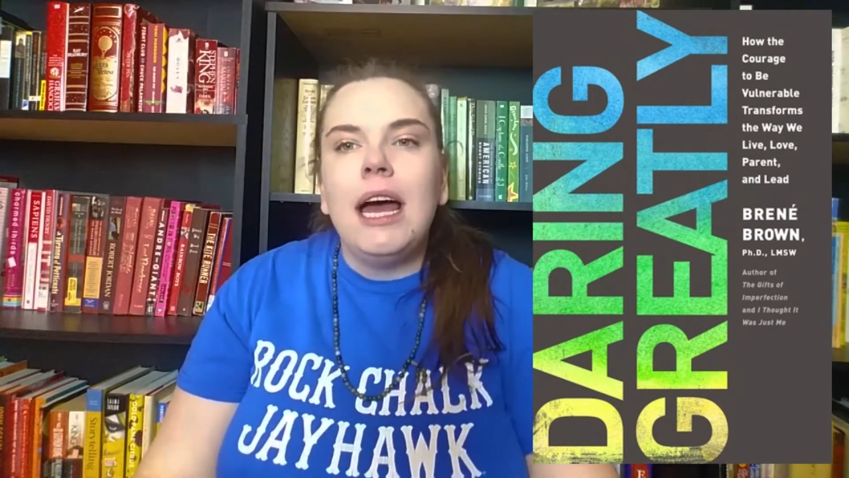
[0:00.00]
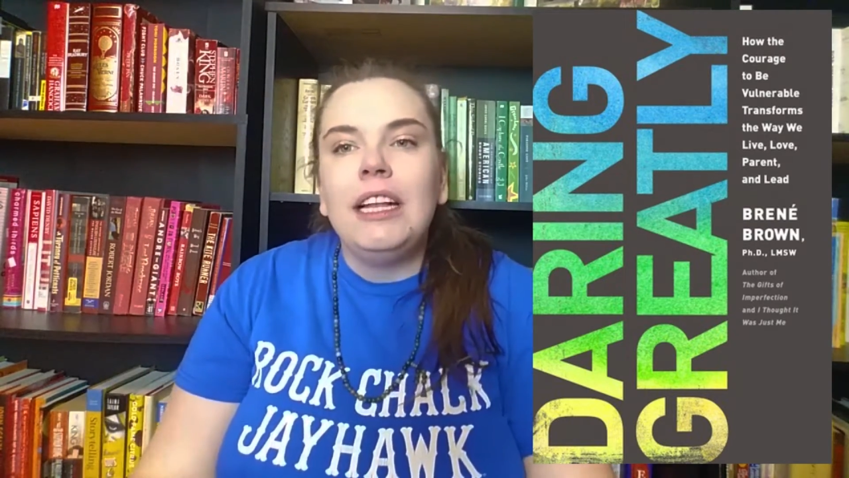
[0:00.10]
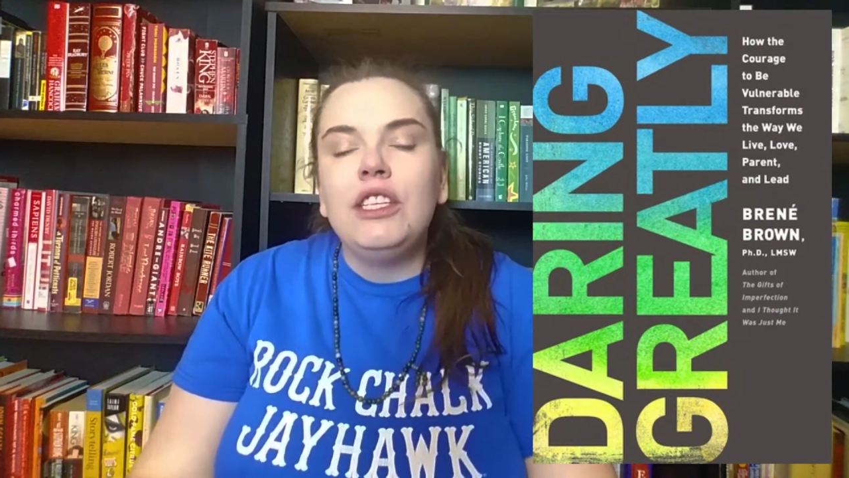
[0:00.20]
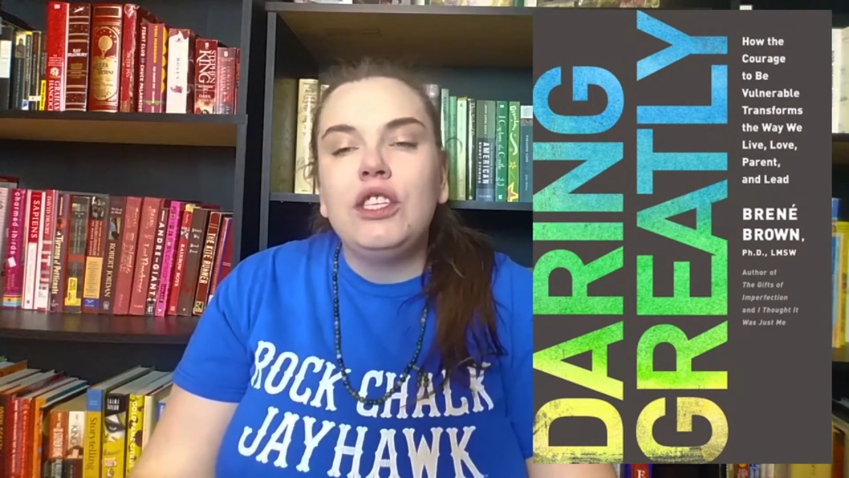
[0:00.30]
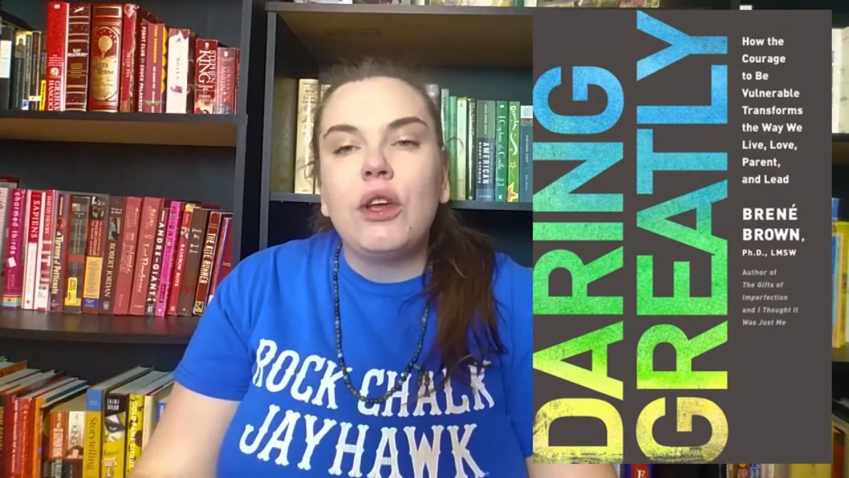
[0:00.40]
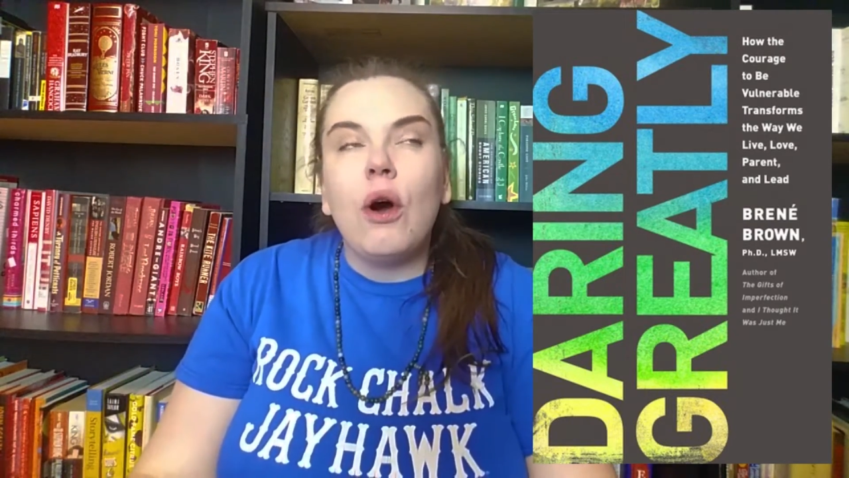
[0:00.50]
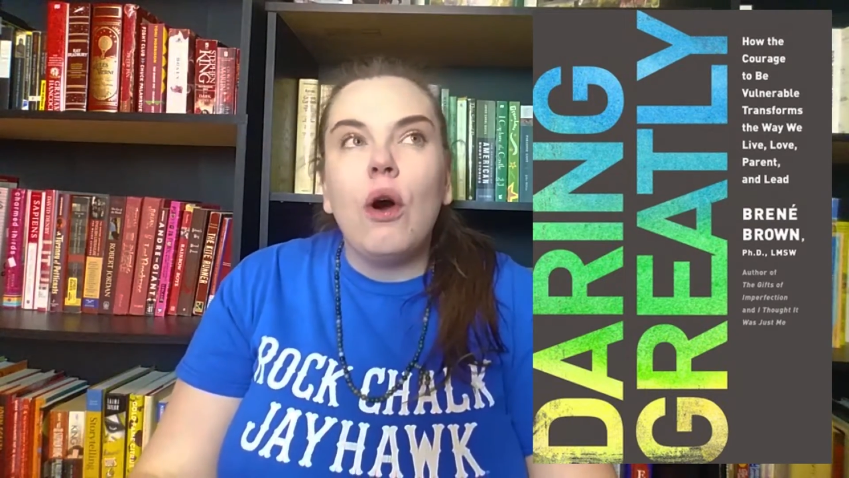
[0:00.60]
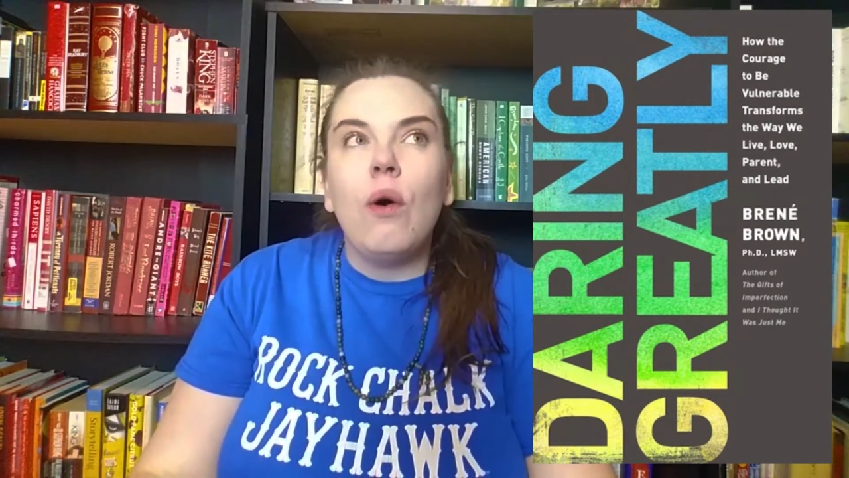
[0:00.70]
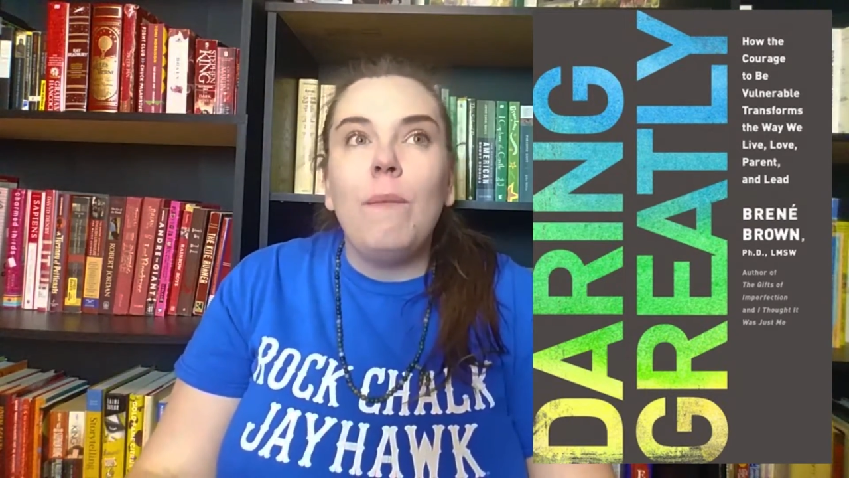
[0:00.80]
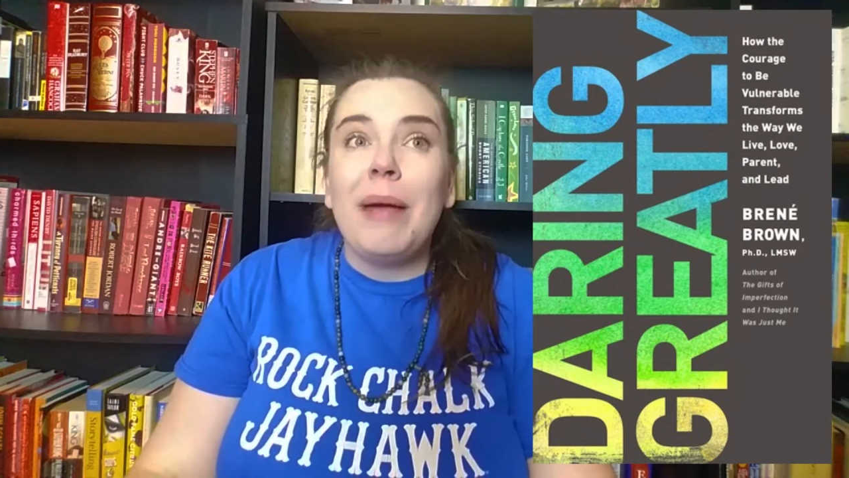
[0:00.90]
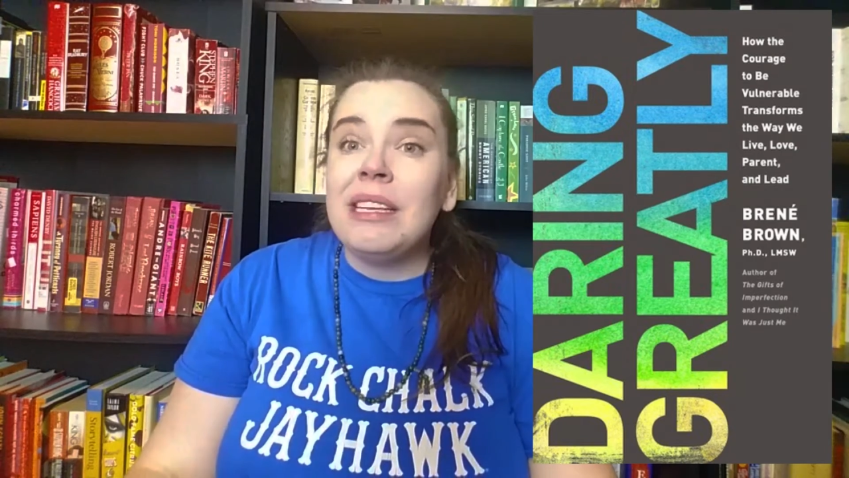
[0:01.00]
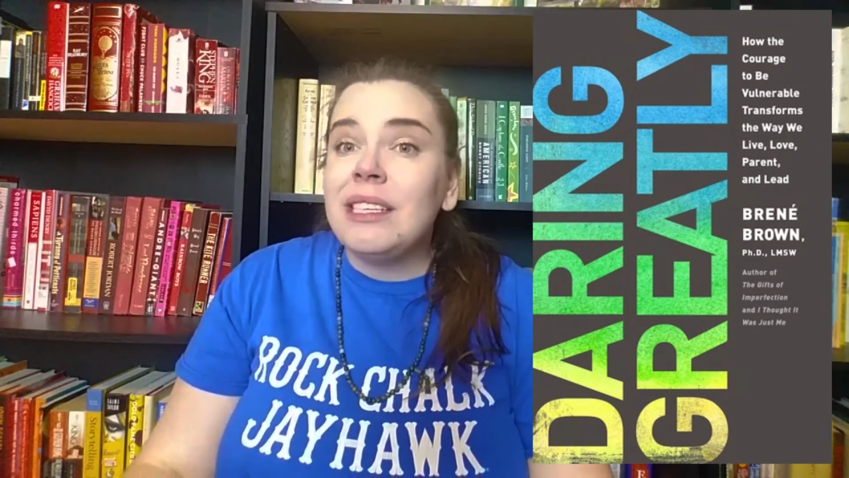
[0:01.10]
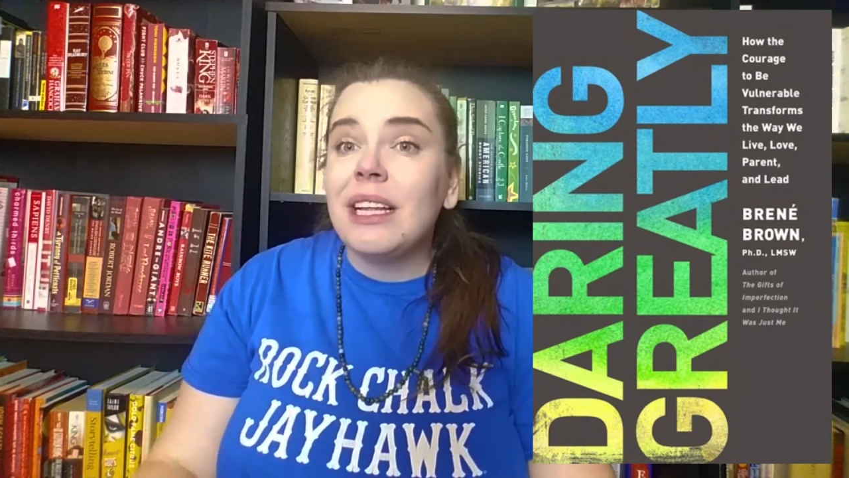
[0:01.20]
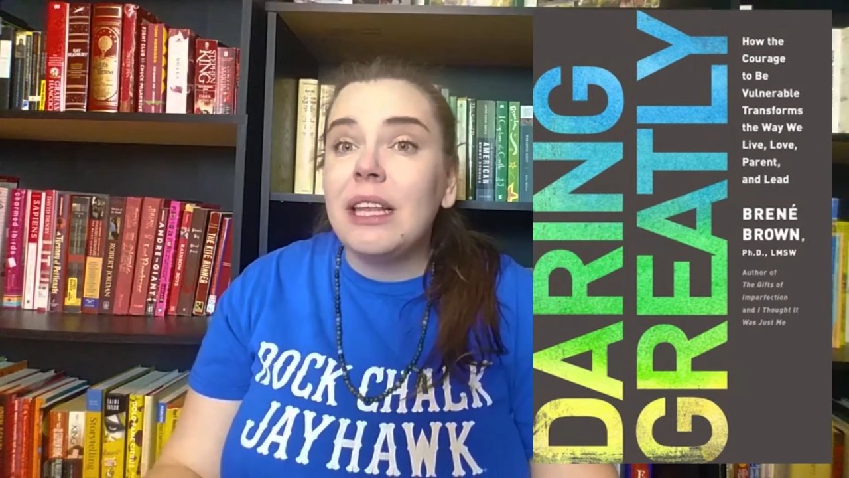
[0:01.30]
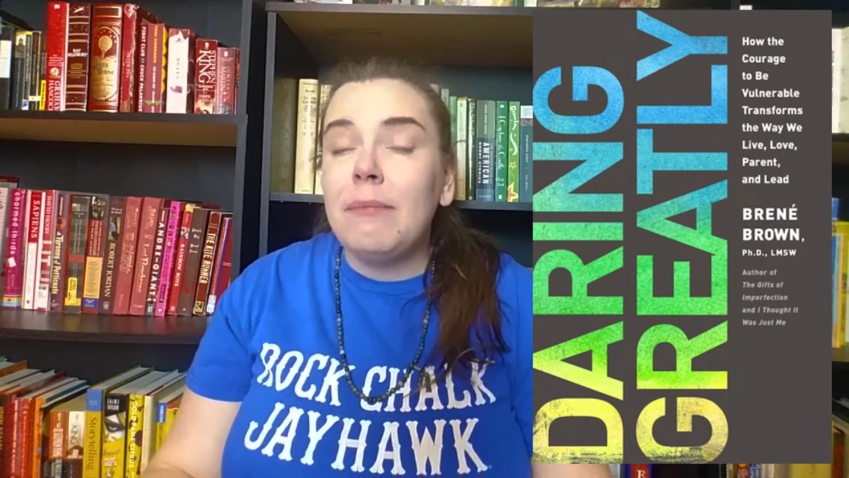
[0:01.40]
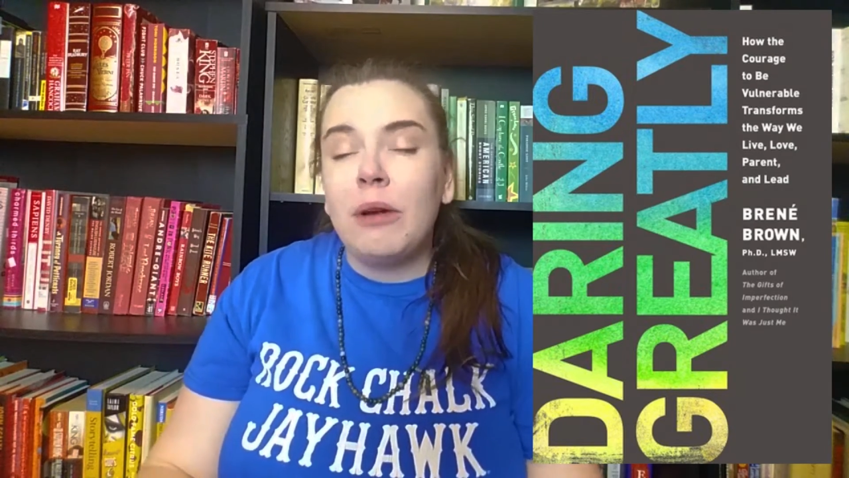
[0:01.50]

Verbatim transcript: And so basically,